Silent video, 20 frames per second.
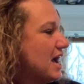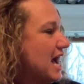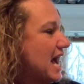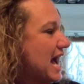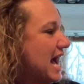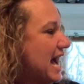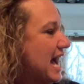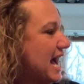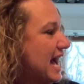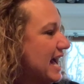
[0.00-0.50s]

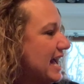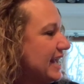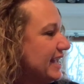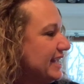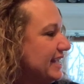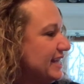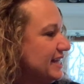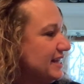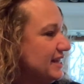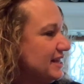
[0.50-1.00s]

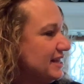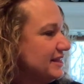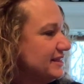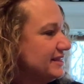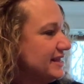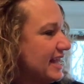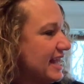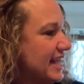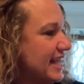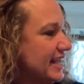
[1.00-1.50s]
I
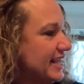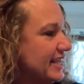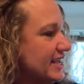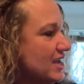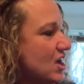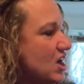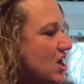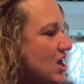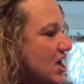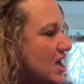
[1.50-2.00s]
lay
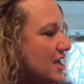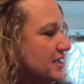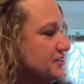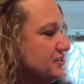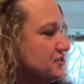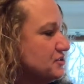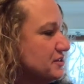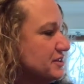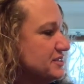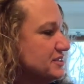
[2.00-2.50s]

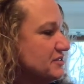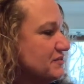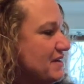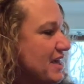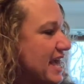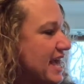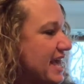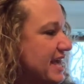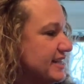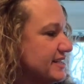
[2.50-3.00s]
hundreds of
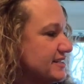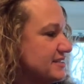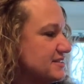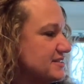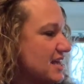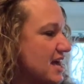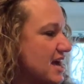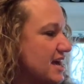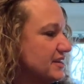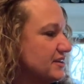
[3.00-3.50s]
eggs
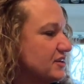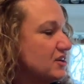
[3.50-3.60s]
on